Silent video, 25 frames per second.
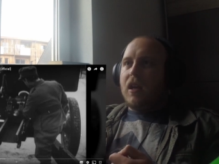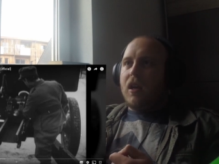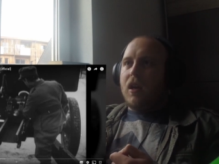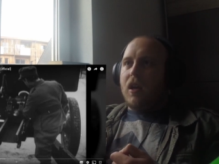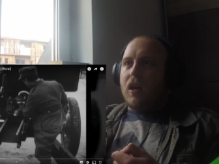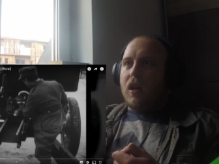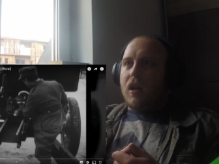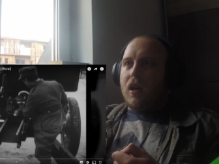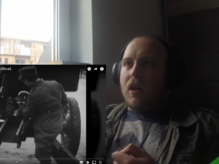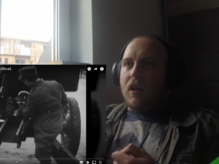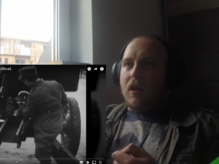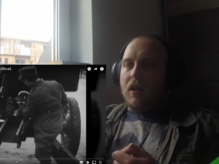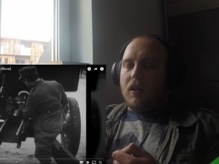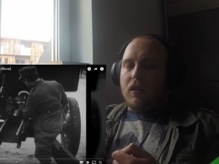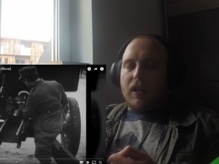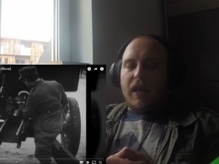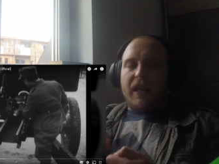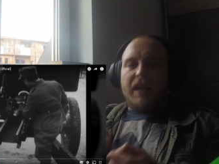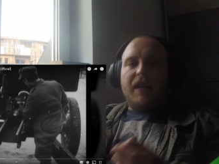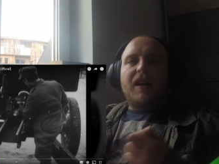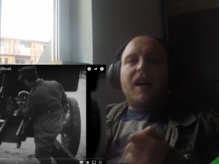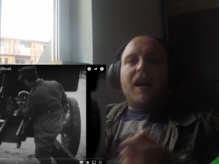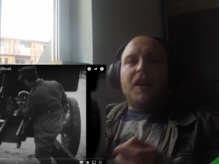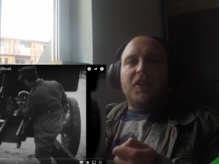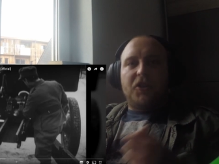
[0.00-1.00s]

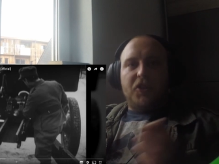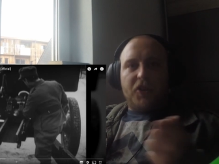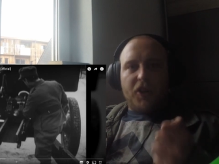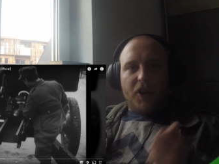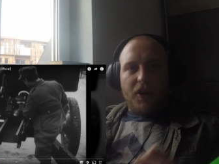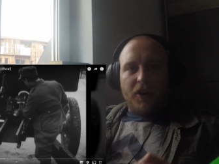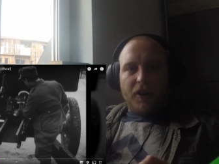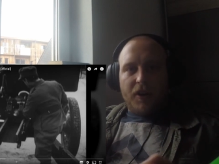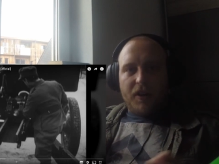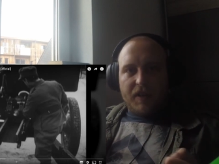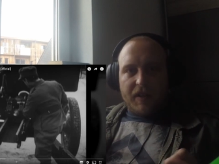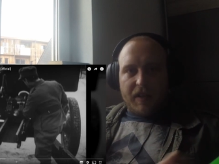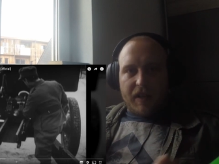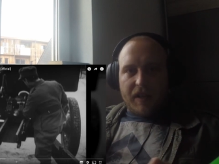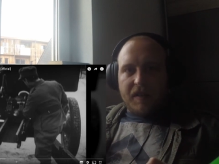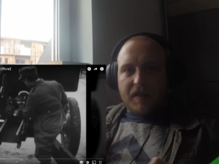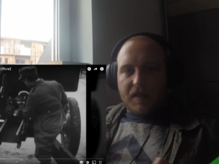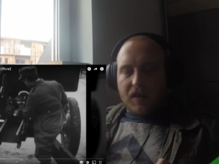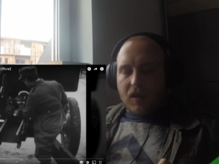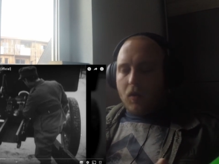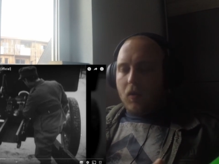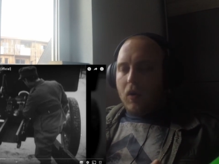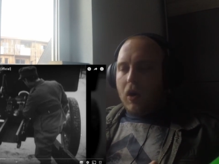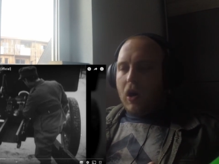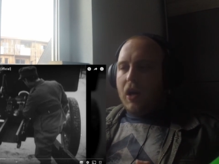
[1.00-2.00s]
like hunters and
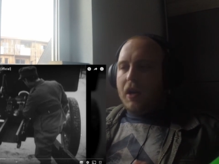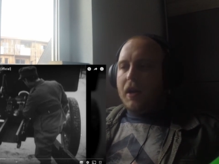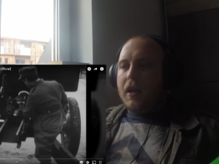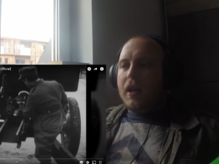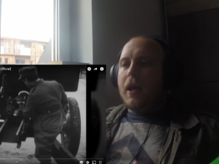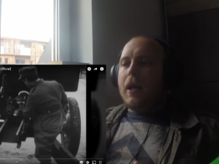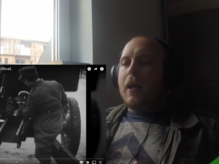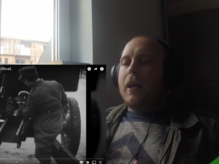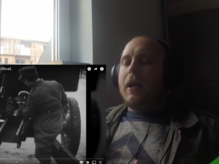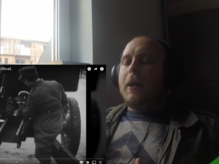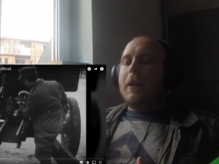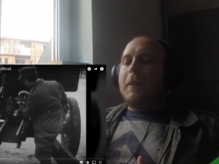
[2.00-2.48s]
so on.